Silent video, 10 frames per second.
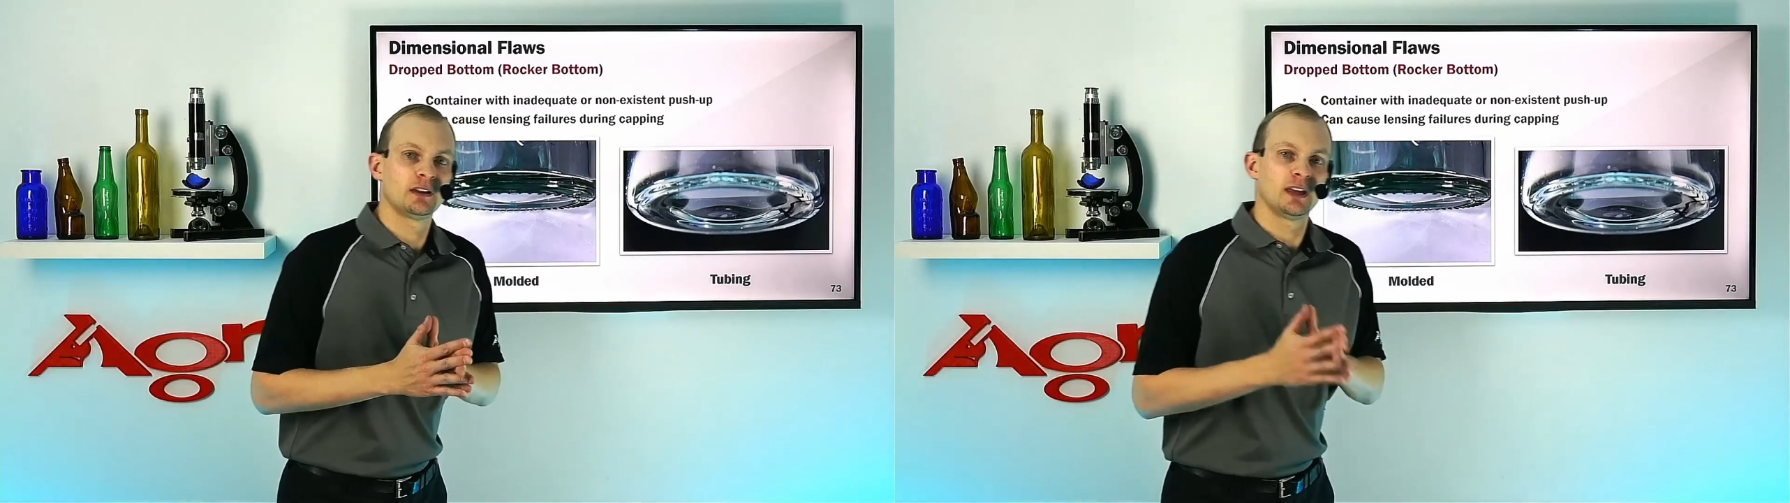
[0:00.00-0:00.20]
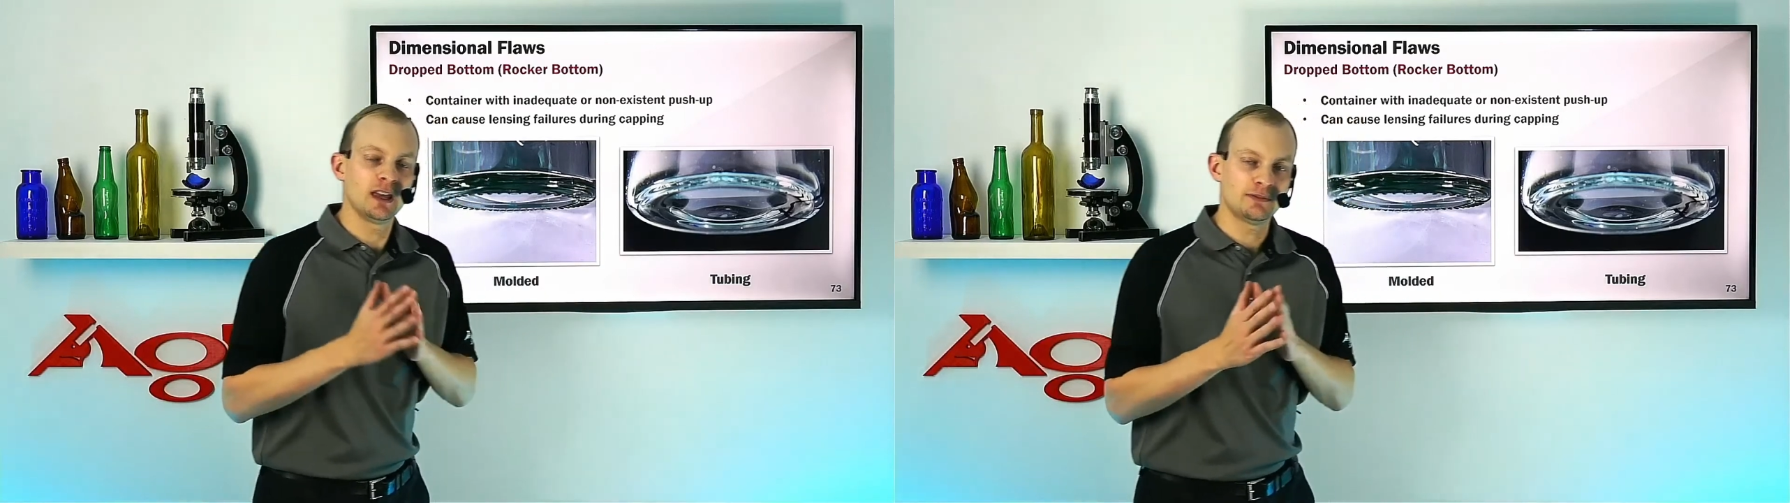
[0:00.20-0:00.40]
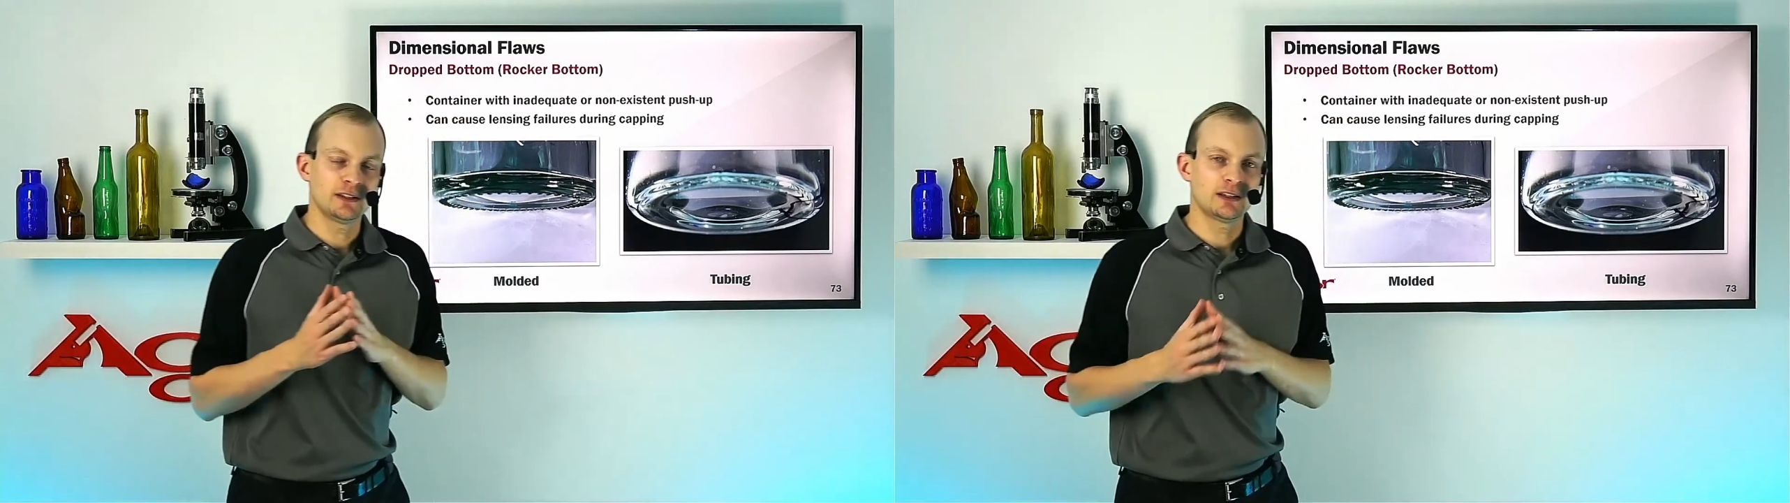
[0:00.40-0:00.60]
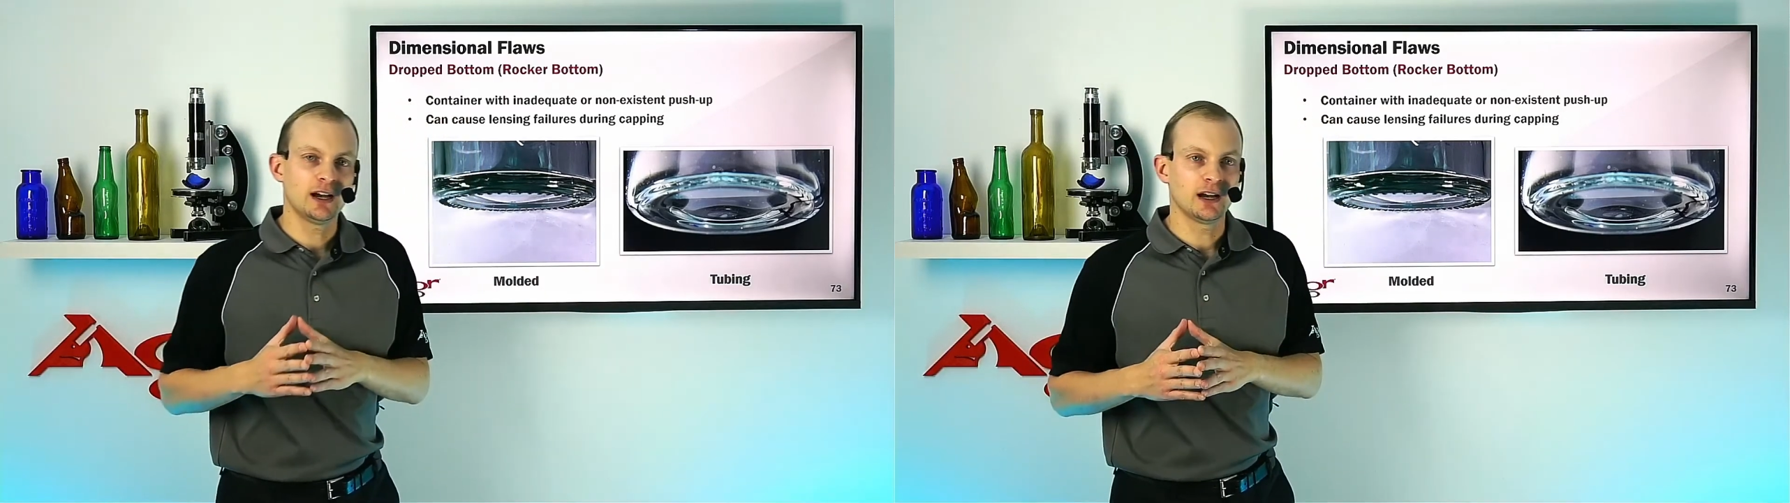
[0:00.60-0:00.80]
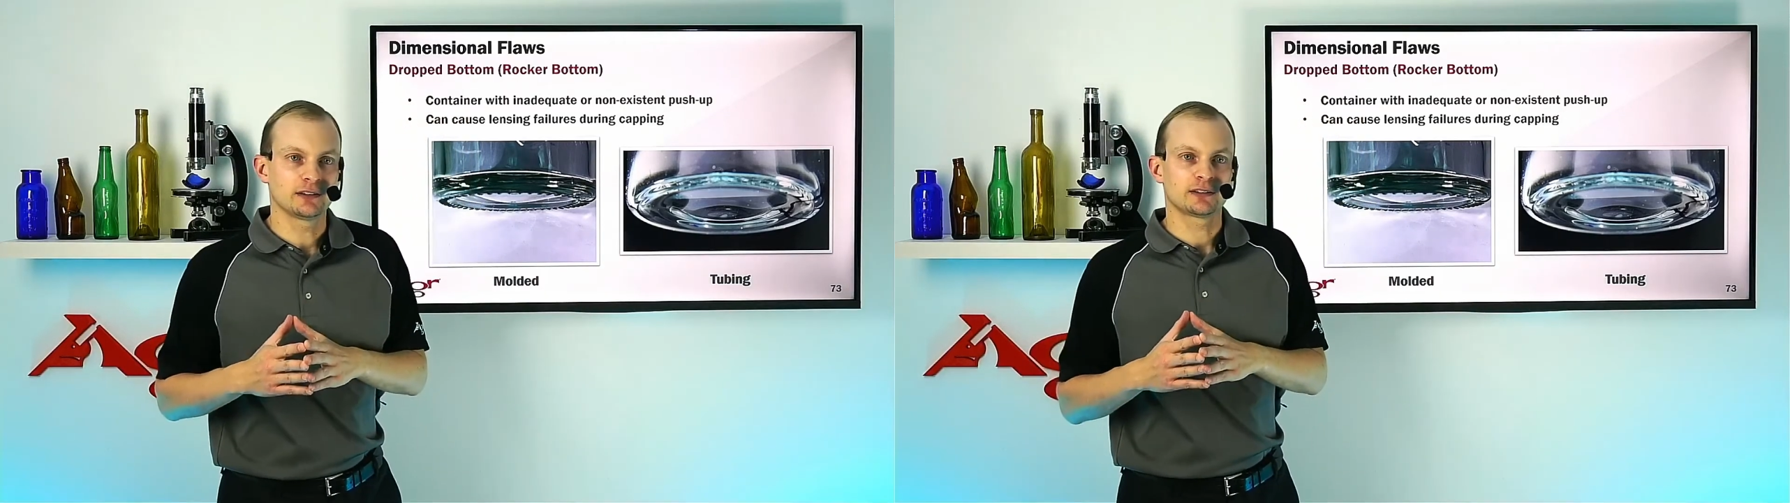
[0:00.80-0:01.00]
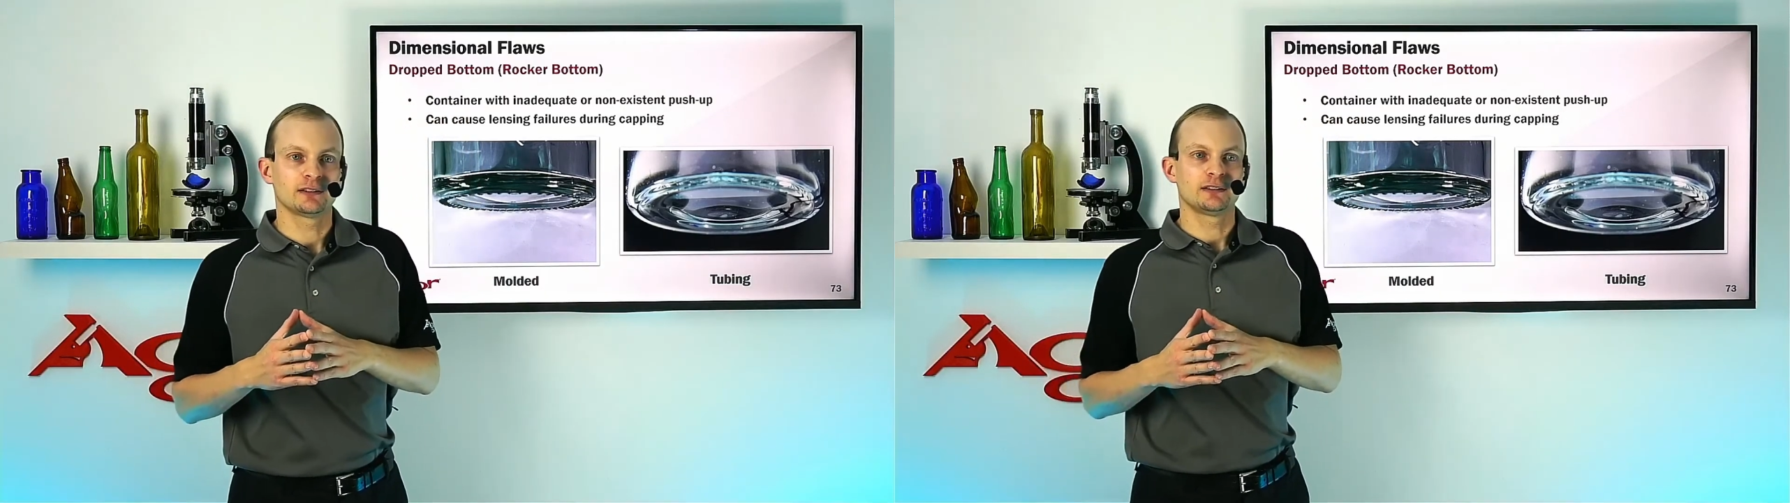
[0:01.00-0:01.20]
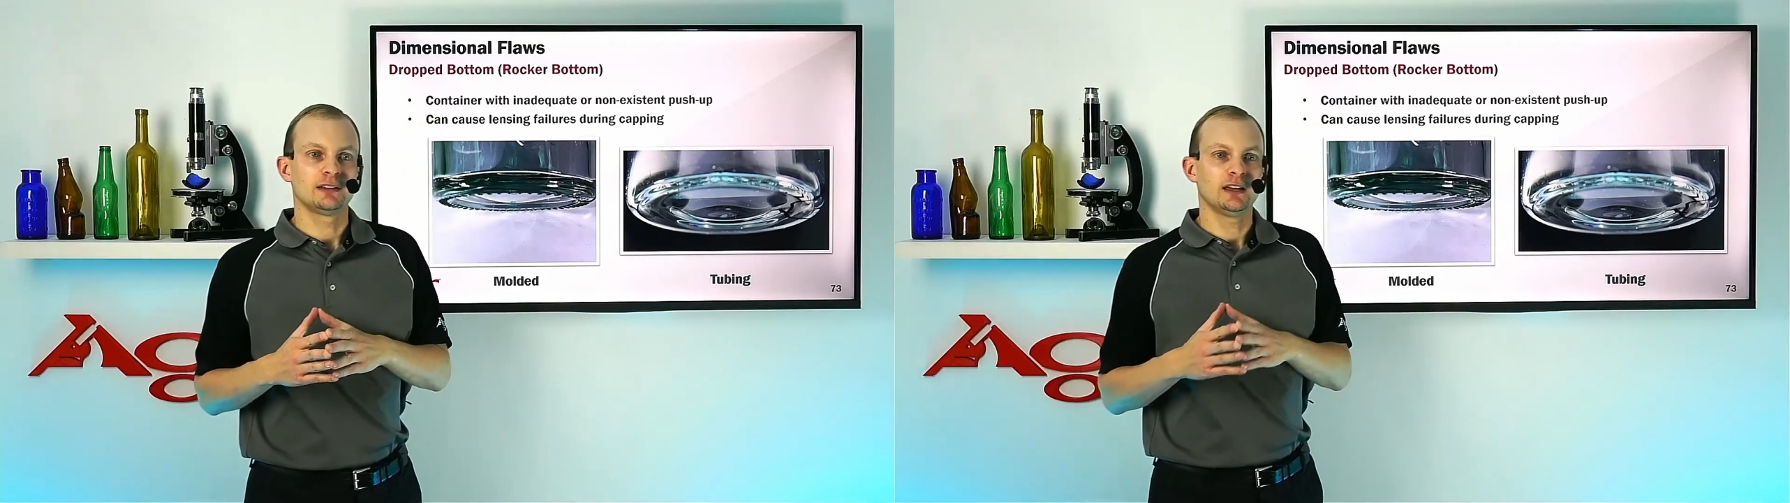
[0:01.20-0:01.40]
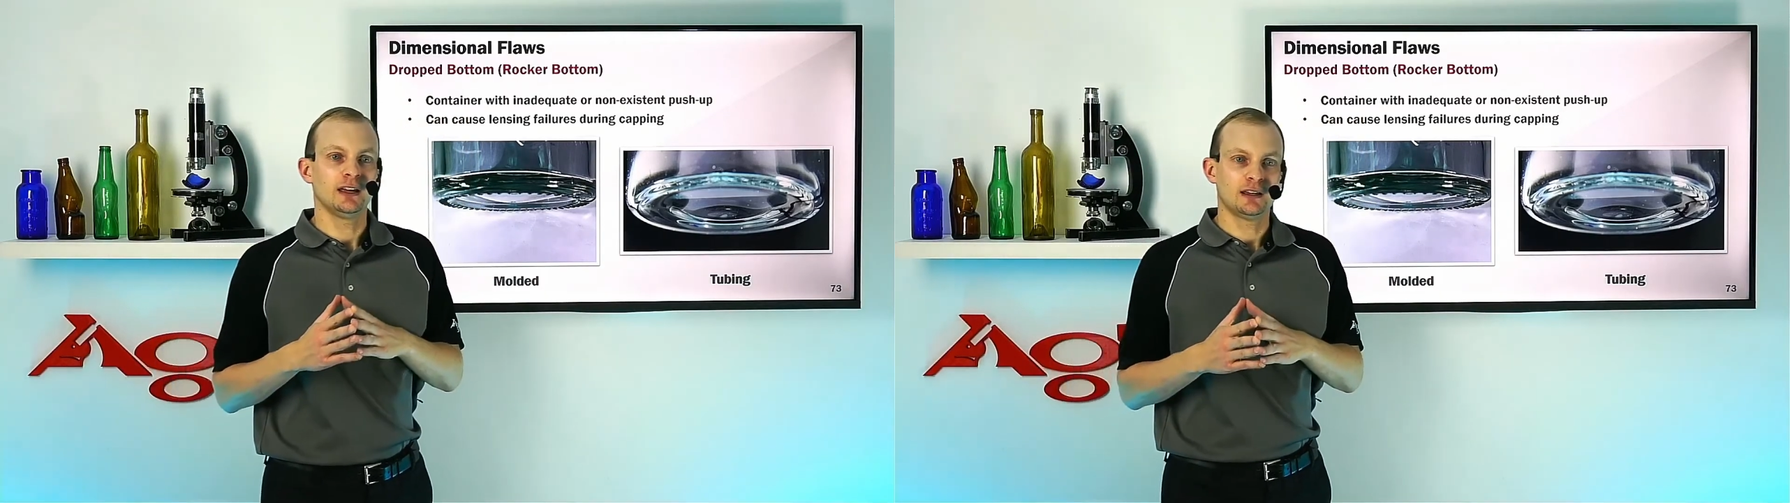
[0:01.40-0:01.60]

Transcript: If it does, it